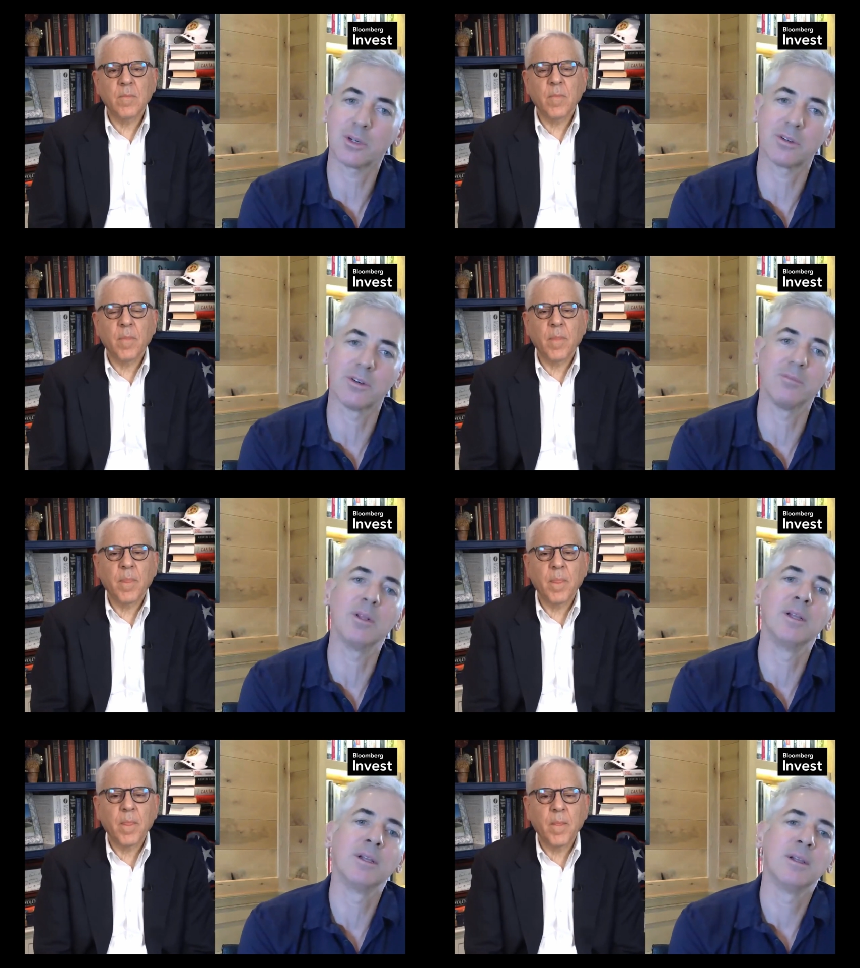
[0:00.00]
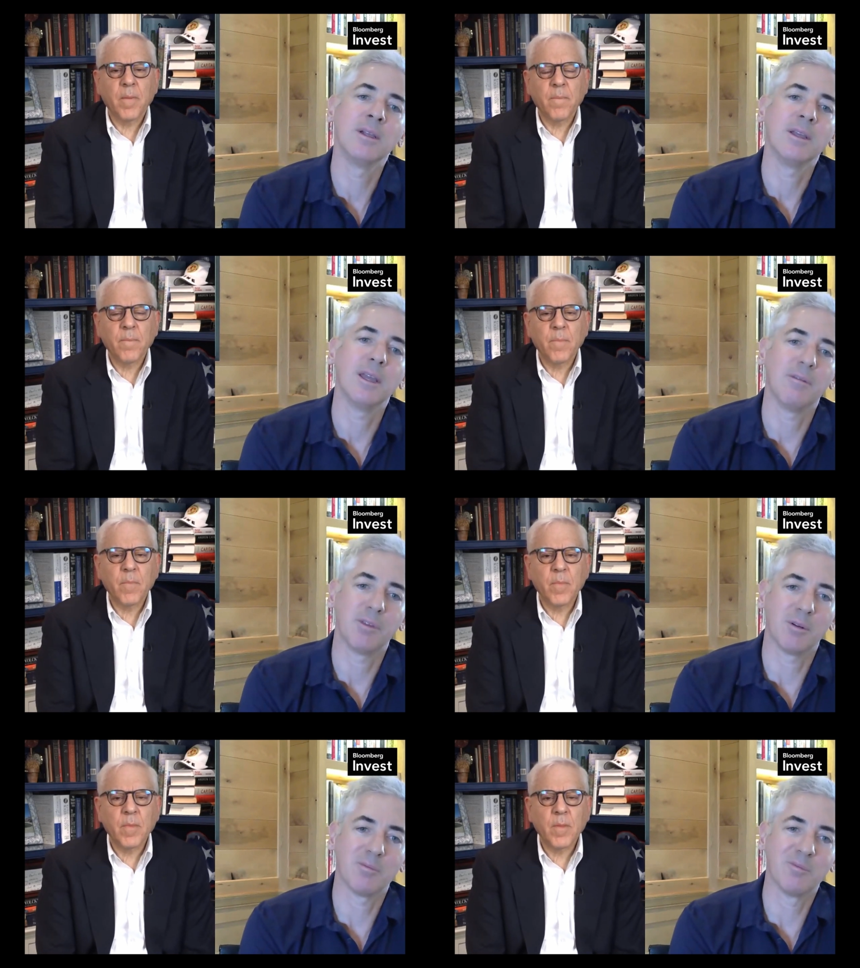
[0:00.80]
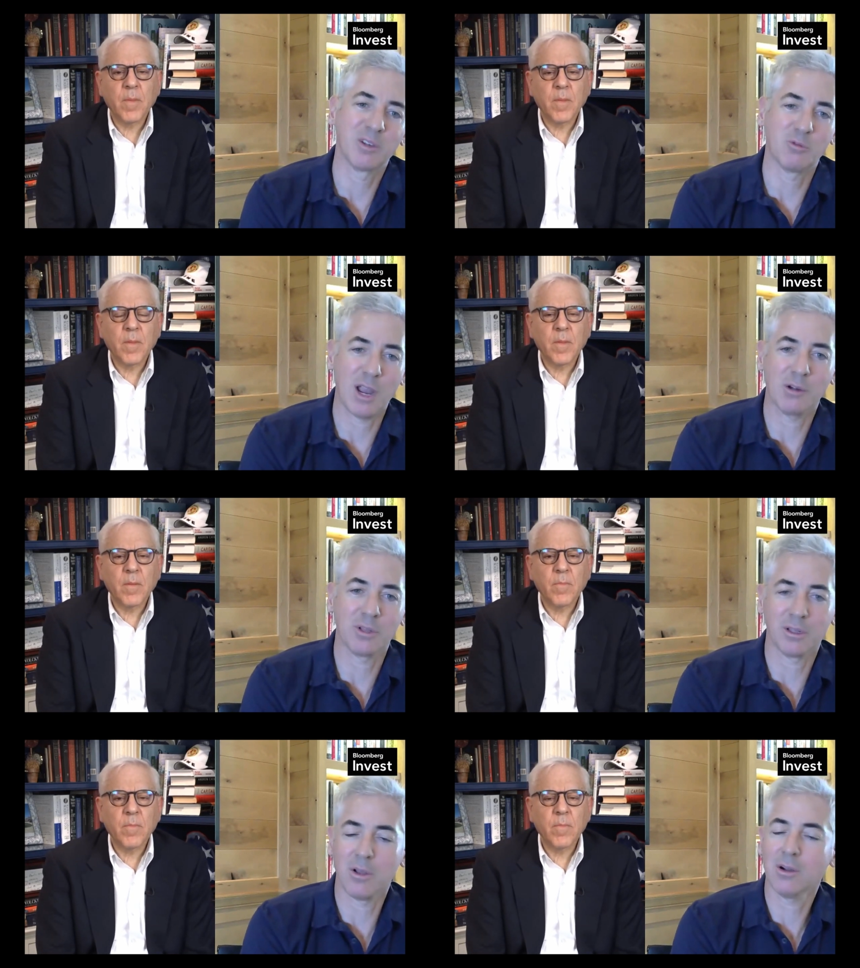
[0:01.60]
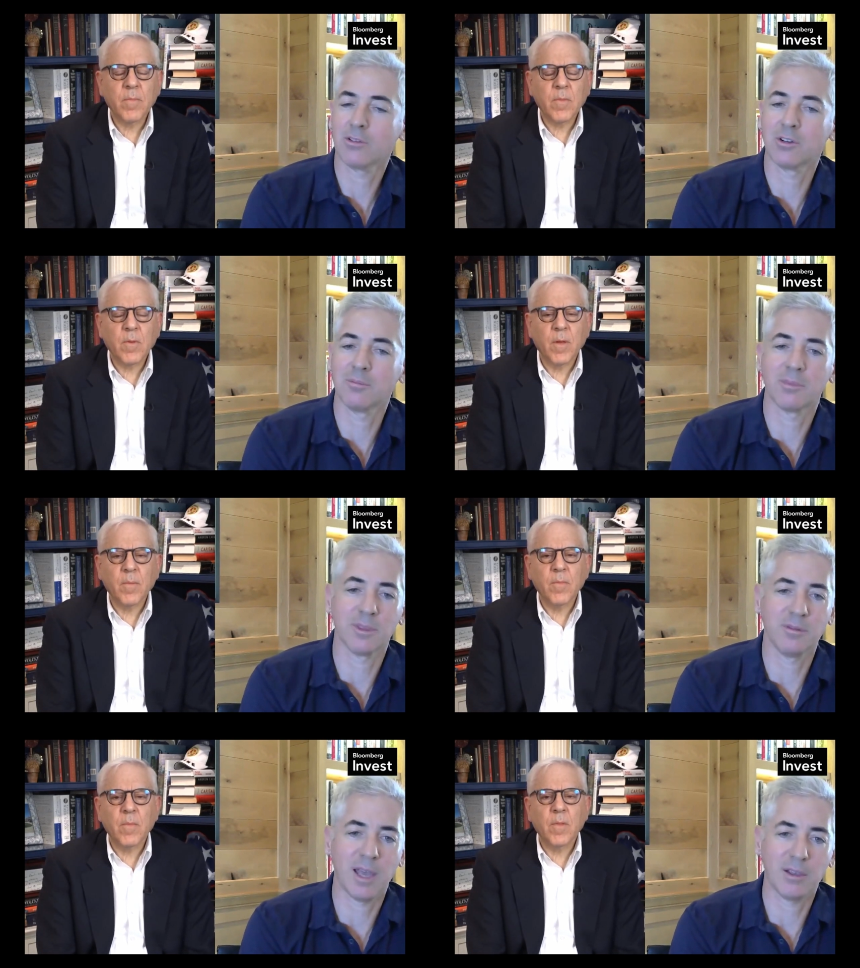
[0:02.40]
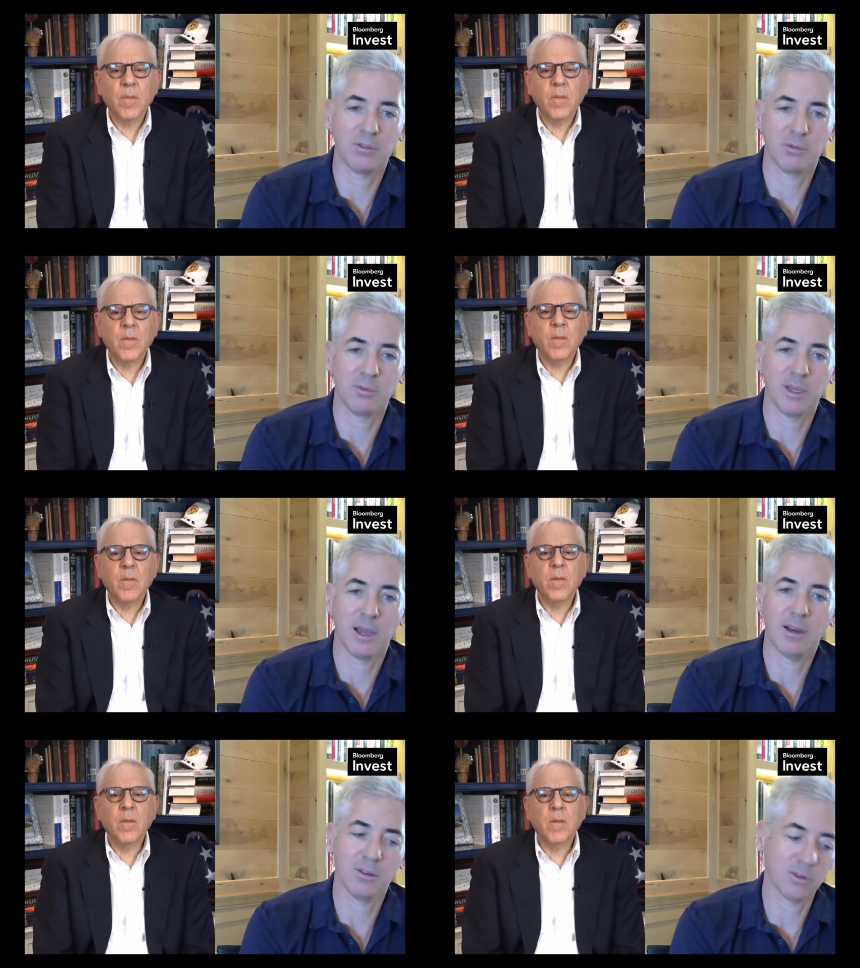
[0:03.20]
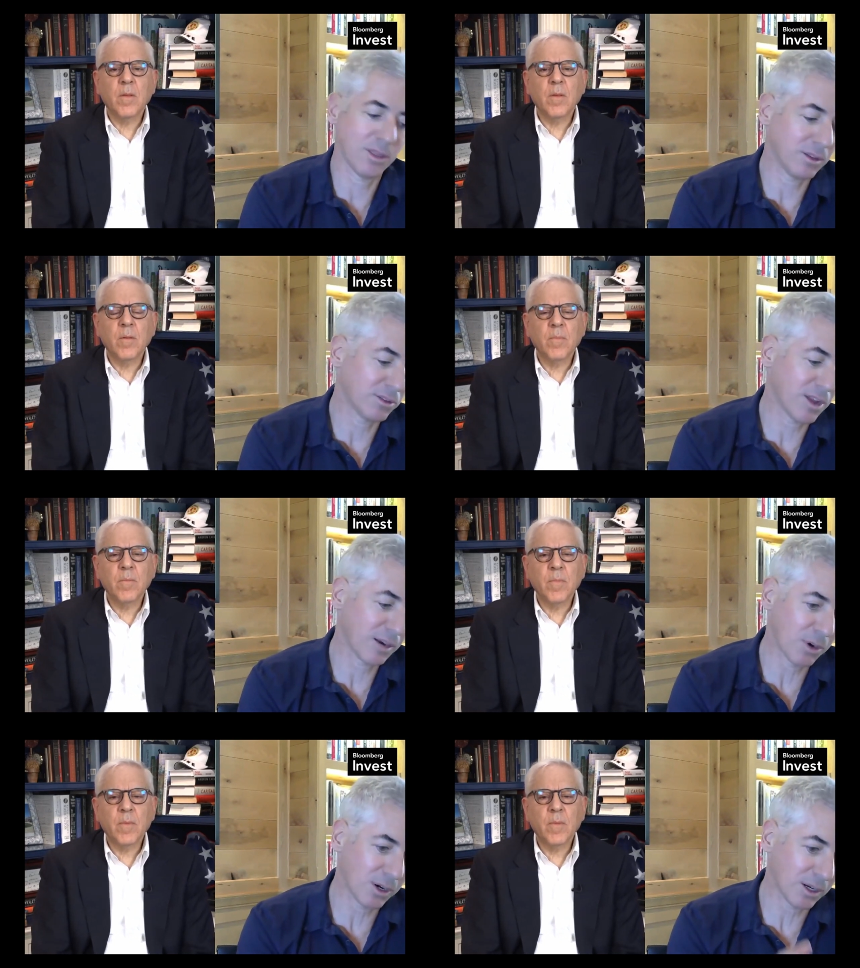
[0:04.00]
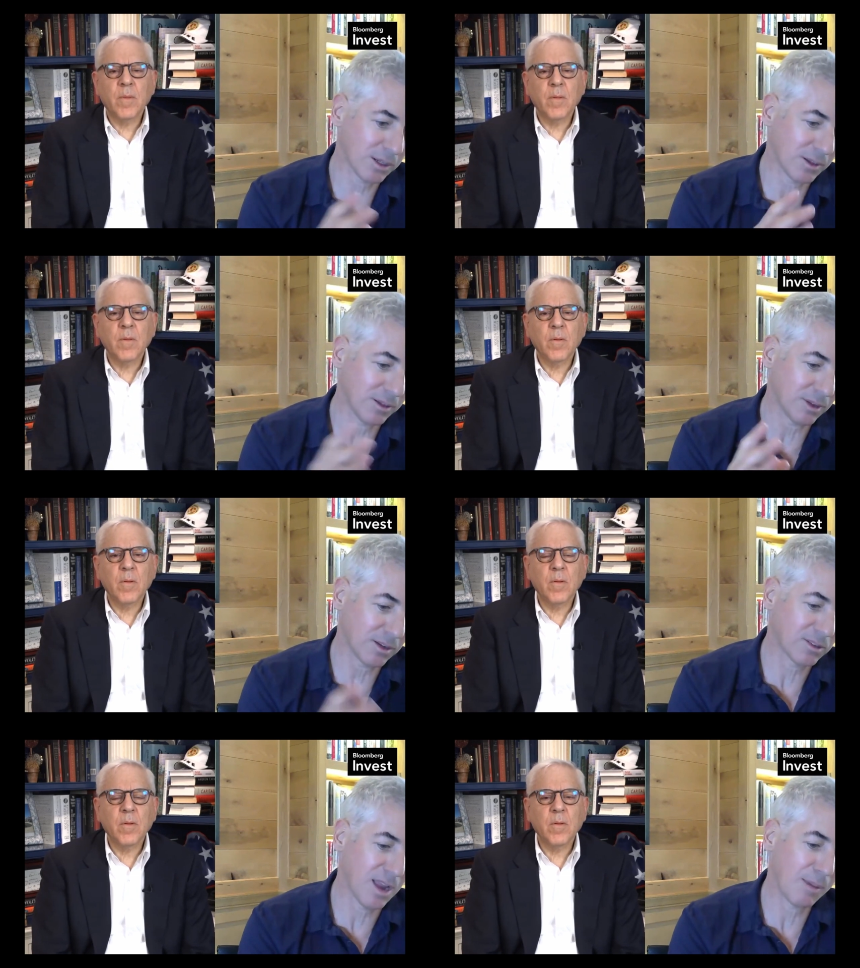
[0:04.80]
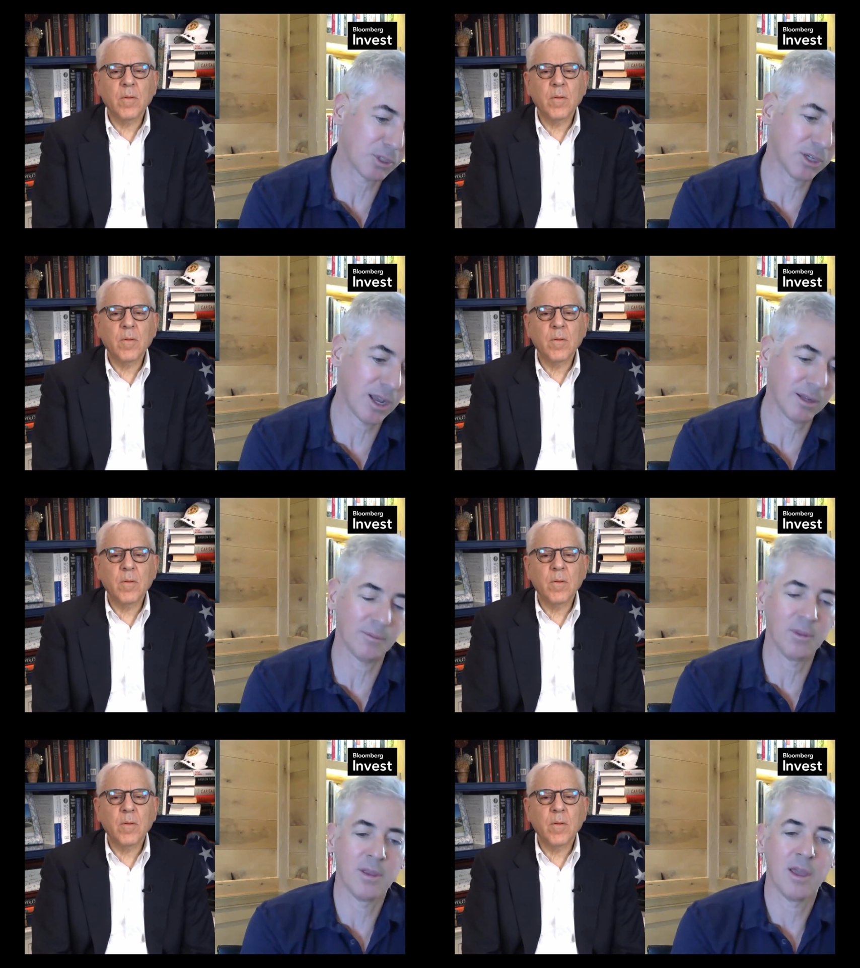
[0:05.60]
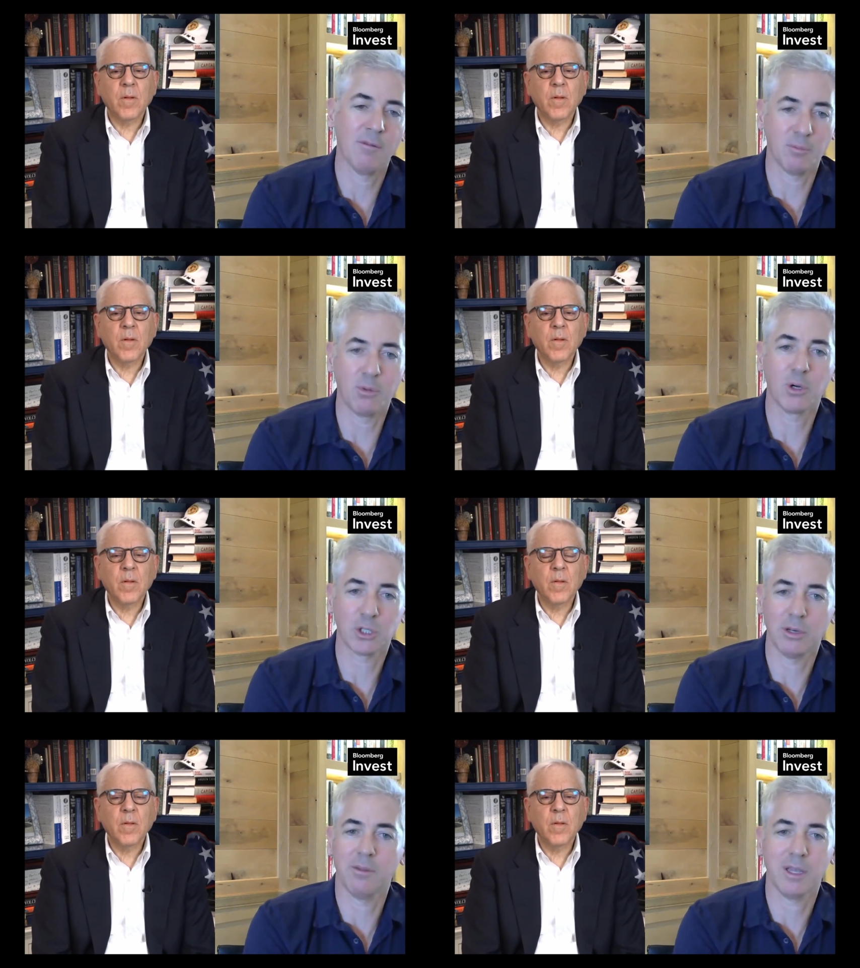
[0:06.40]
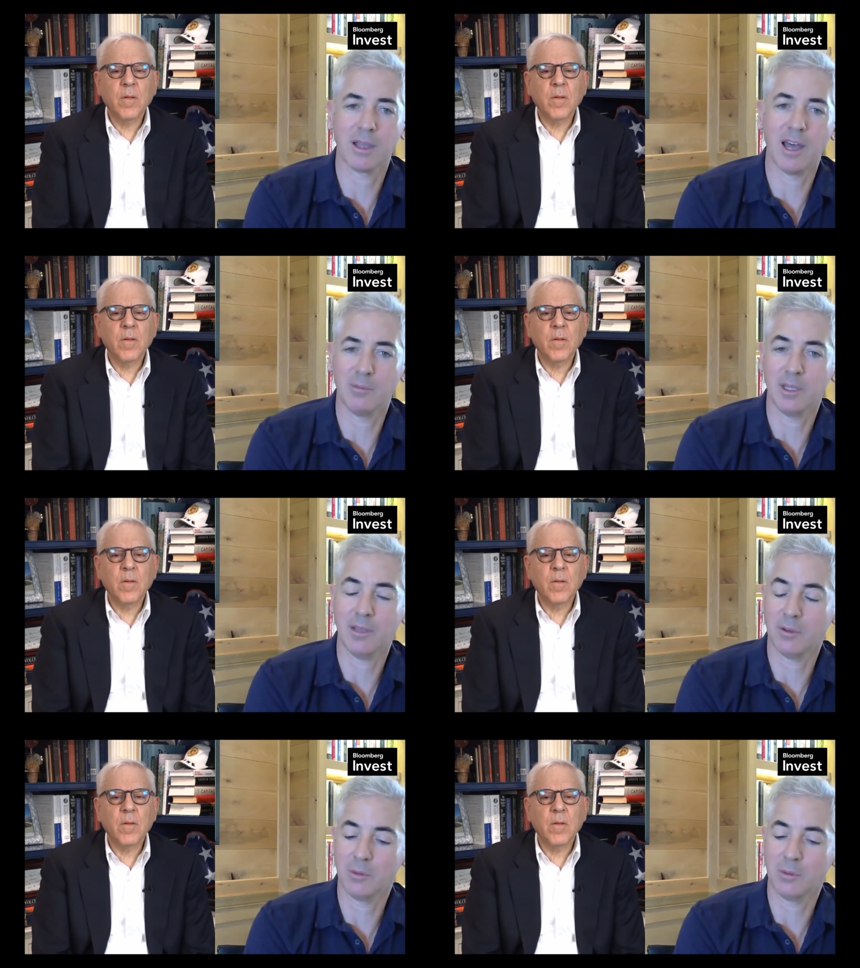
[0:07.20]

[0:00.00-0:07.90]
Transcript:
Speaker 1: term, if they're greater in the long term, the values will be higher. So I think the stock market is a snapshot of a portion of the economy.